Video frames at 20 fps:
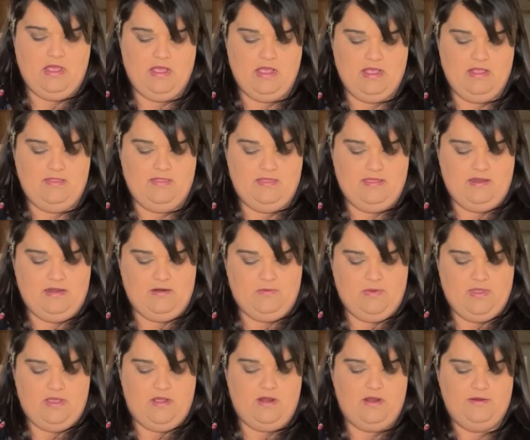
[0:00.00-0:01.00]
And there
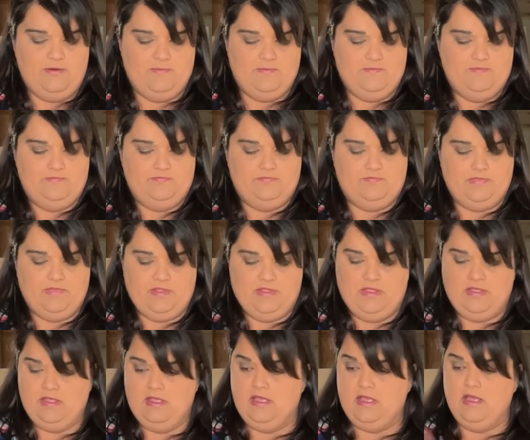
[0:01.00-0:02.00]
we are.
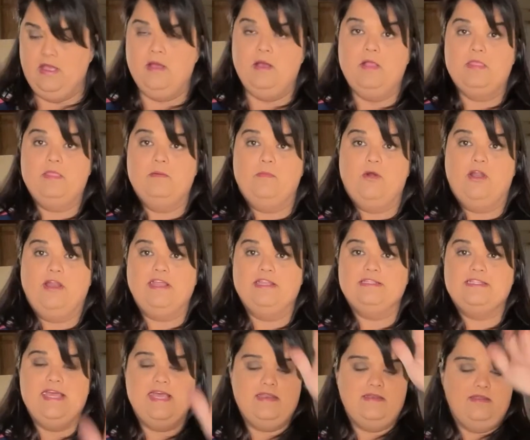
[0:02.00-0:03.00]
The market
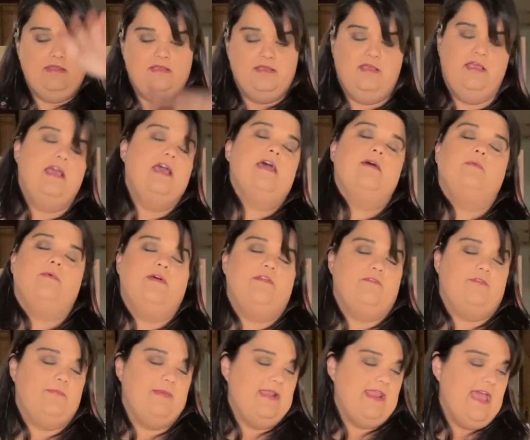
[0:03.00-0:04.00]
10 and one
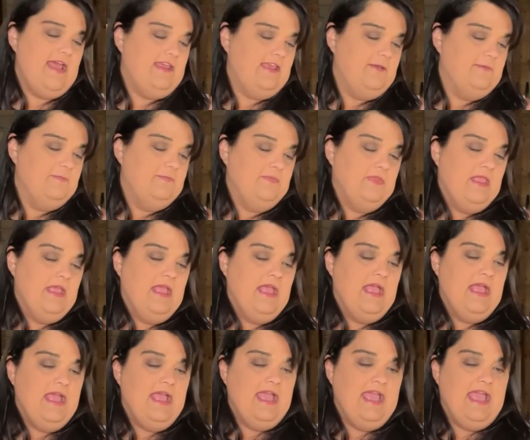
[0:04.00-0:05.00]
for my daddy.
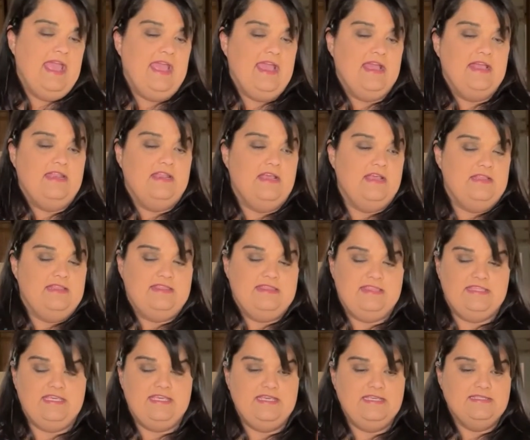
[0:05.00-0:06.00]
And
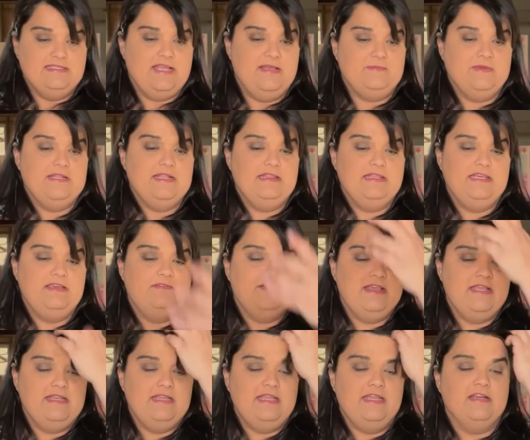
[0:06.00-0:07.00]
these I'm gonna leave
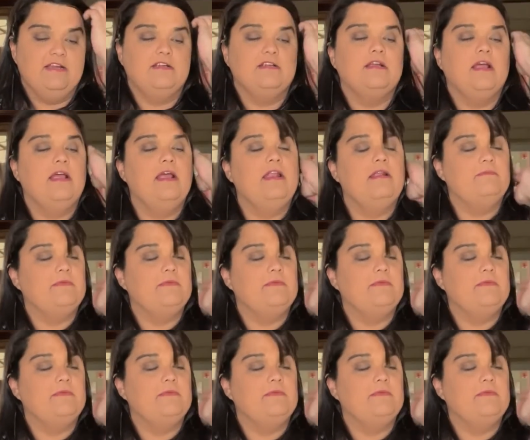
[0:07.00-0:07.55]
in here, and I'm